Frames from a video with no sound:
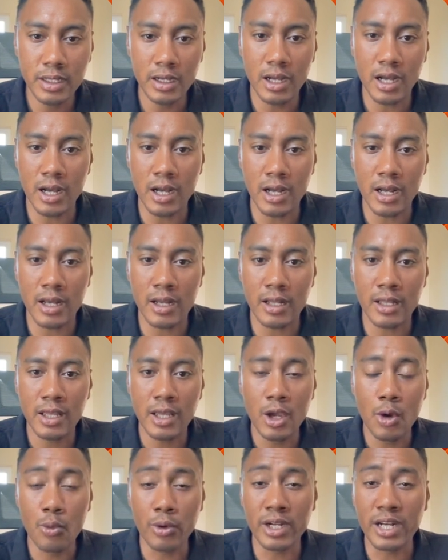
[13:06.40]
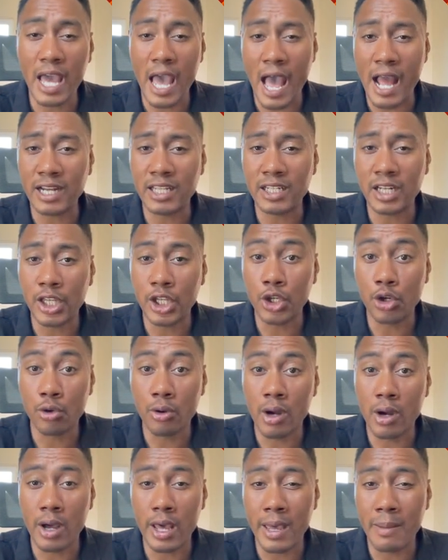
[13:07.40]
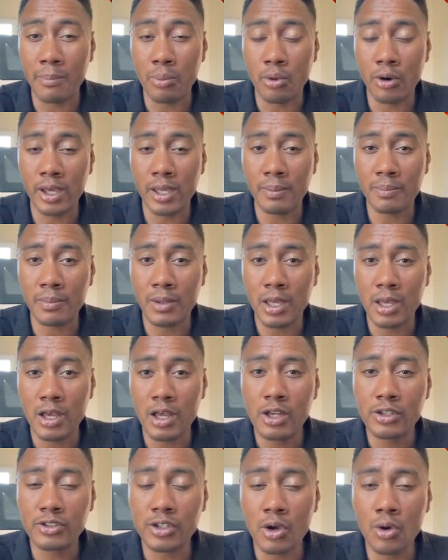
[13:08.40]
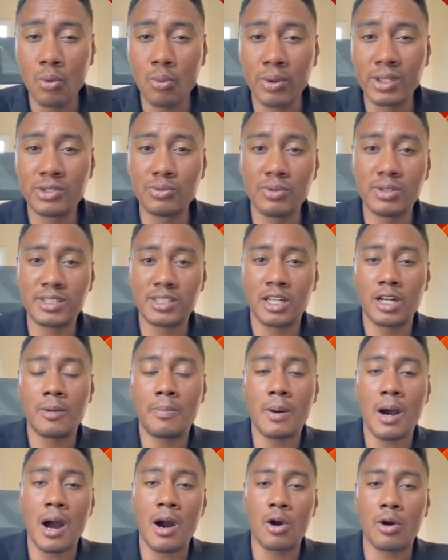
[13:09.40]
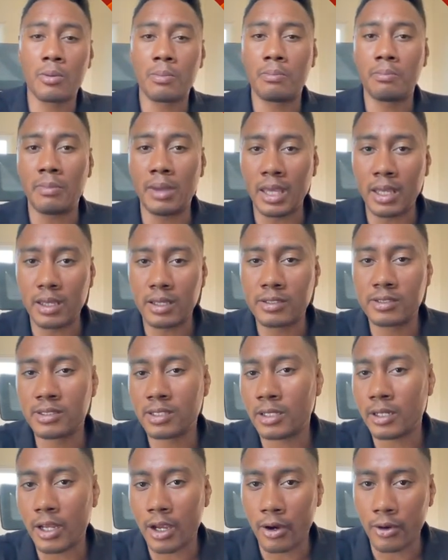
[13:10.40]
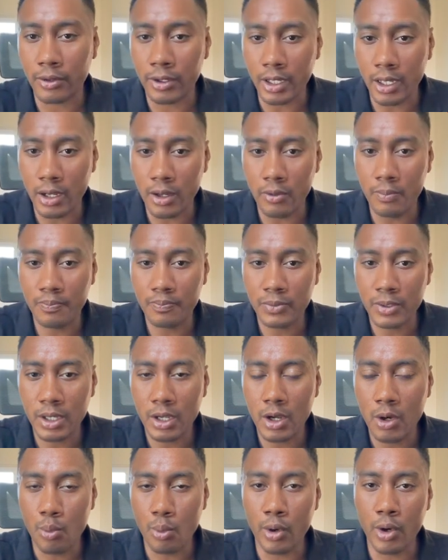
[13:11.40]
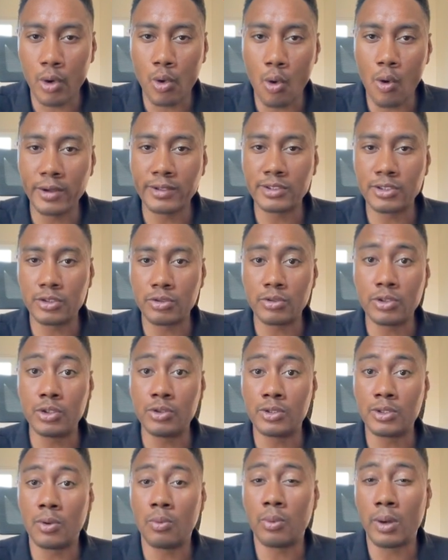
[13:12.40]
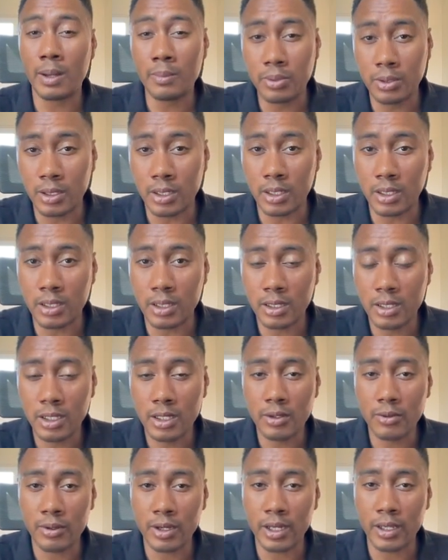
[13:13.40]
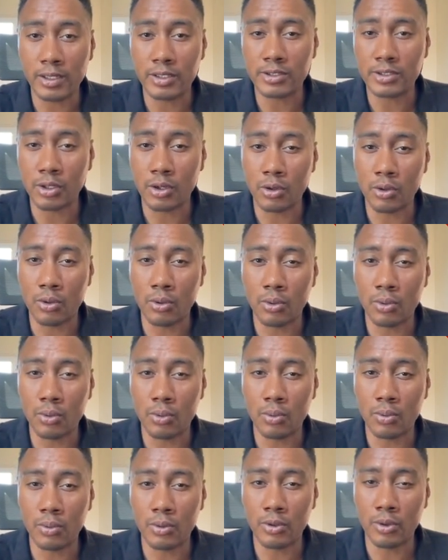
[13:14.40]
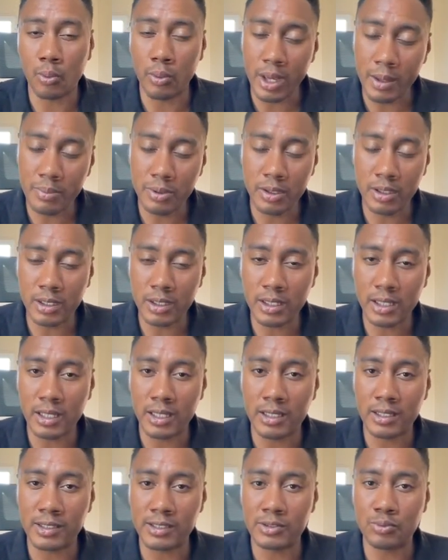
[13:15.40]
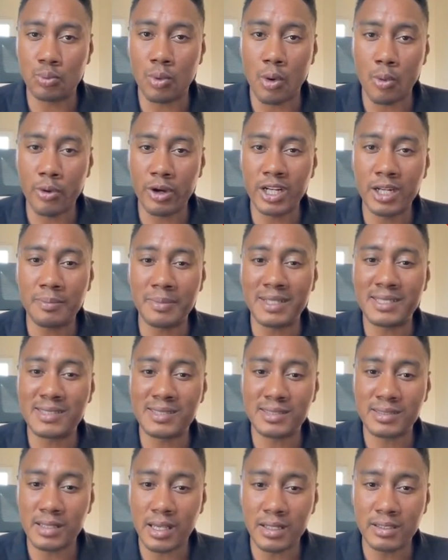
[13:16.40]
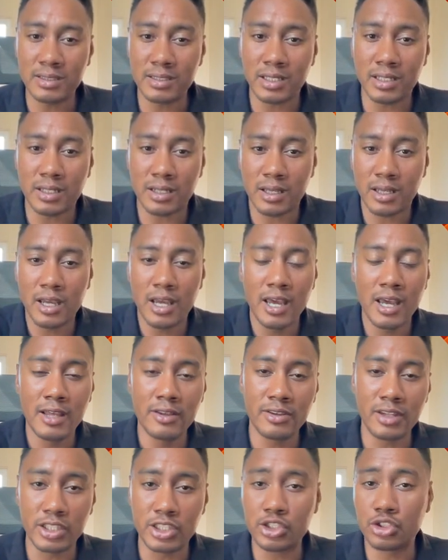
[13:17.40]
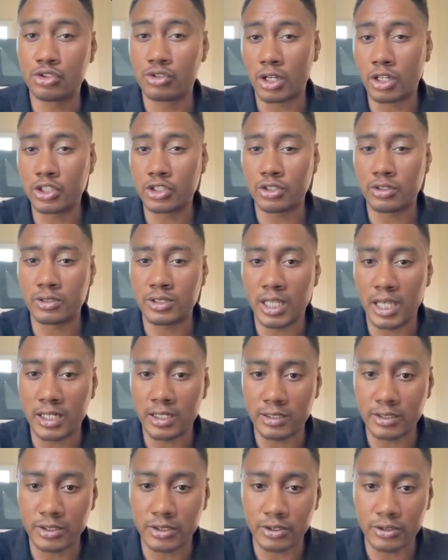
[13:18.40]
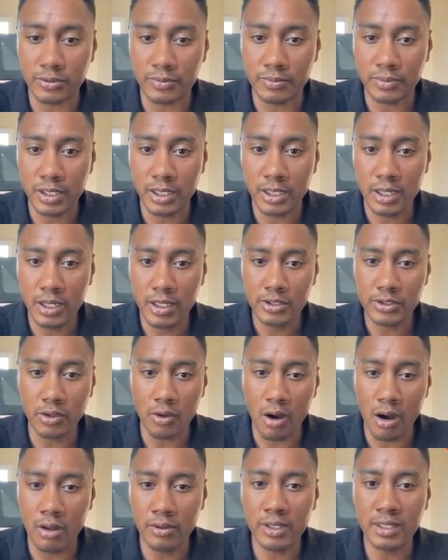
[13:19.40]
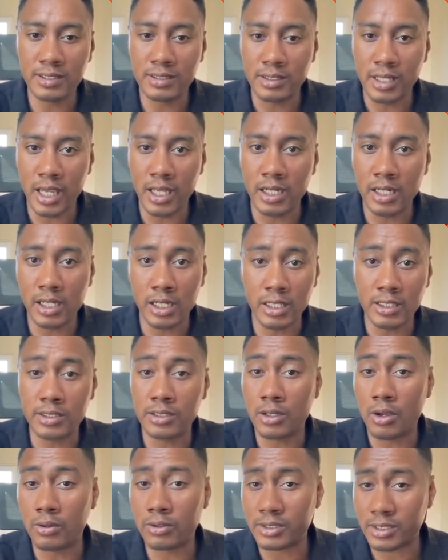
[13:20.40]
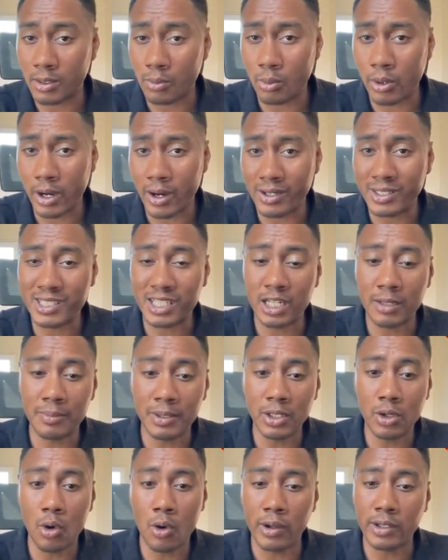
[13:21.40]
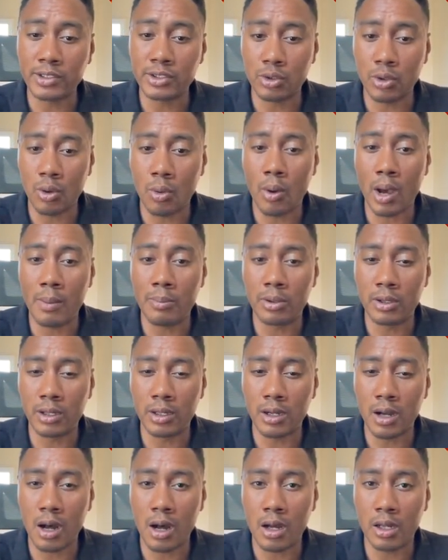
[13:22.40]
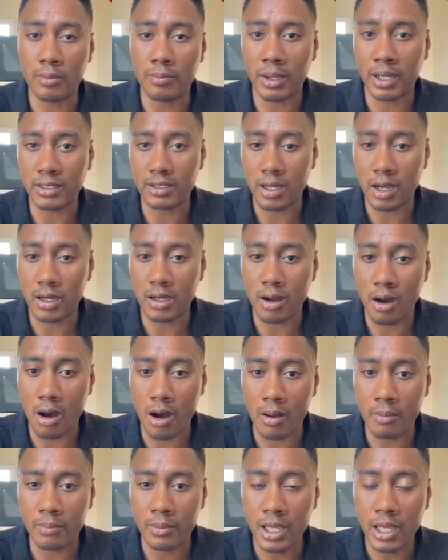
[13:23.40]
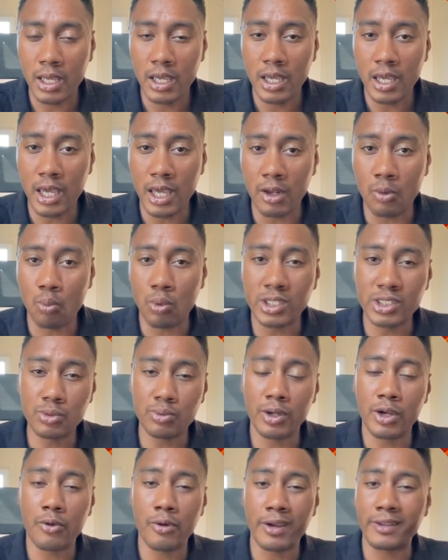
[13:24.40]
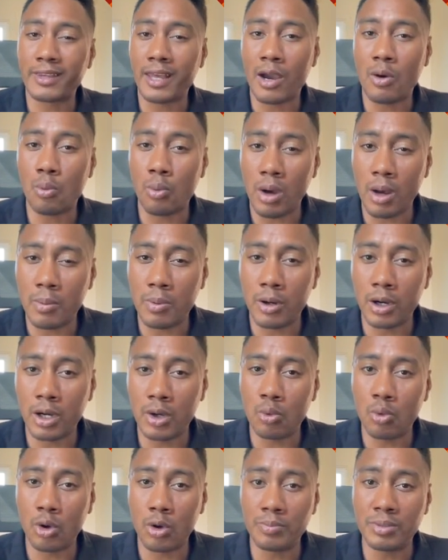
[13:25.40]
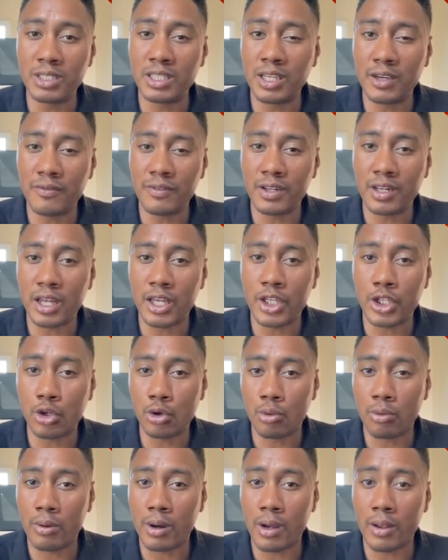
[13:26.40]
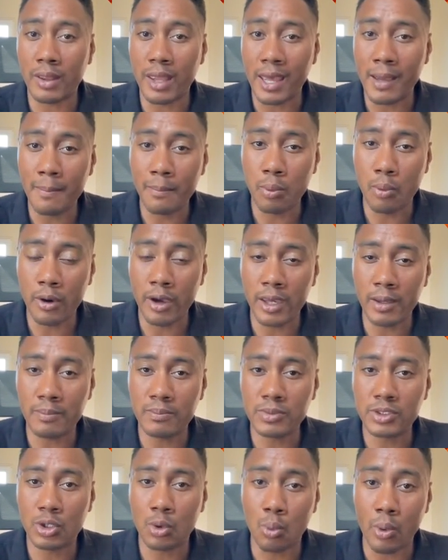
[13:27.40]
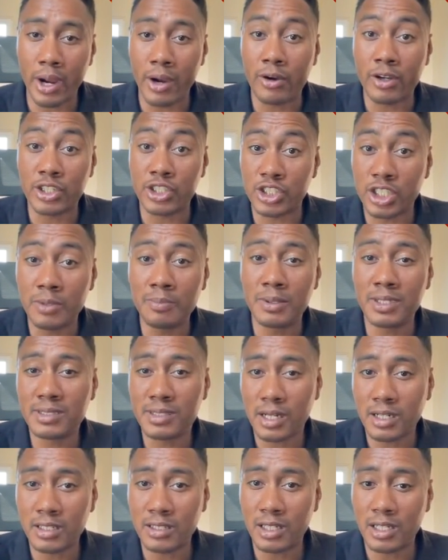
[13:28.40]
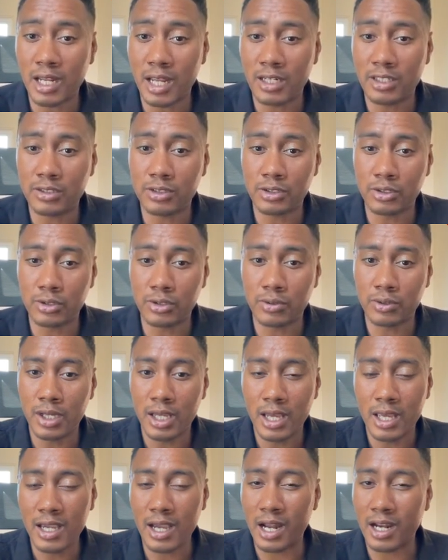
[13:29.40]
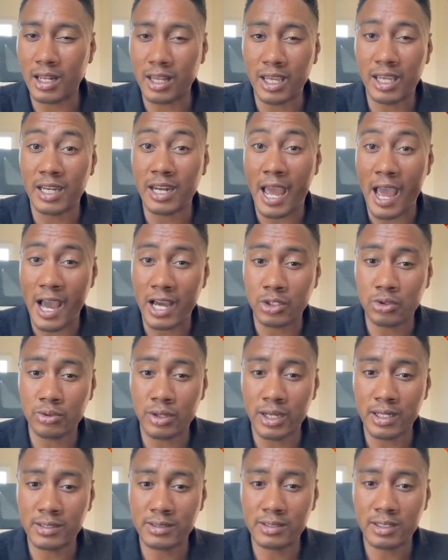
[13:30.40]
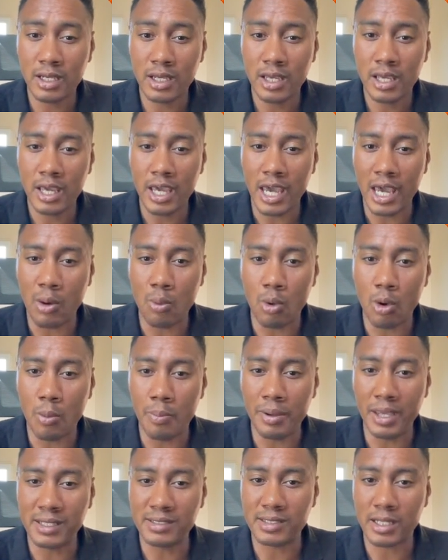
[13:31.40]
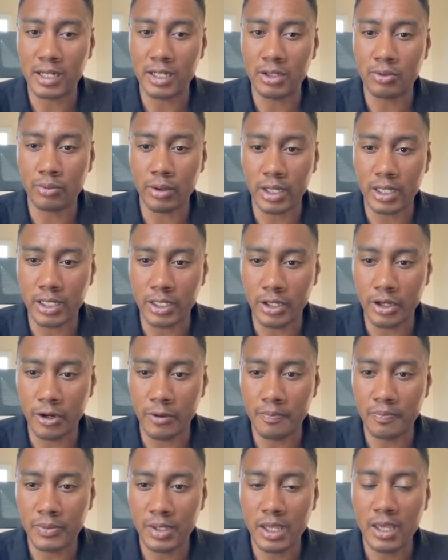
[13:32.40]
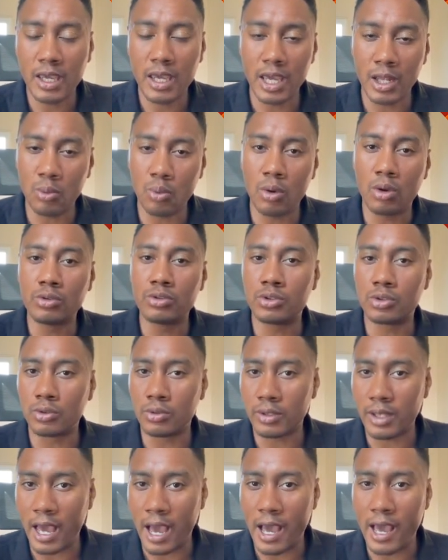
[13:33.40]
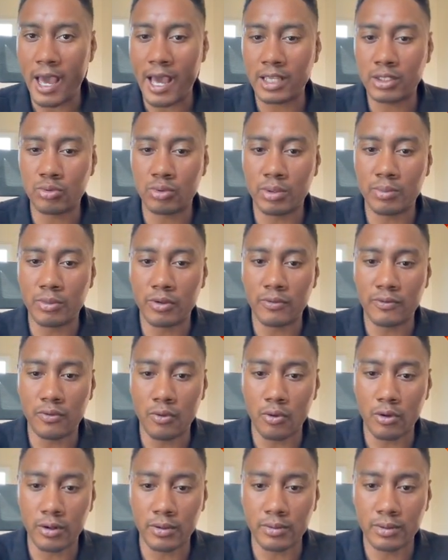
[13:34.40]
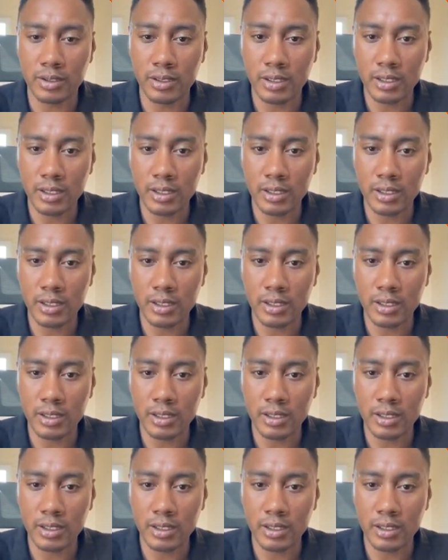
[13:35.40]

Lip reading: URL endpoint. So once we set up our make scenario, we're going to use a webhook, right? So the webhook is what we're going to be sending this structured data to. So all this data needs to go somewhere. It's going to be going to a webhook on make.com. And once we create that webhook, we'll be given a URL endpoint to where it should be sending the data to, kind of like an address. And we'll paste that in right here. And we'll do that as we move forward.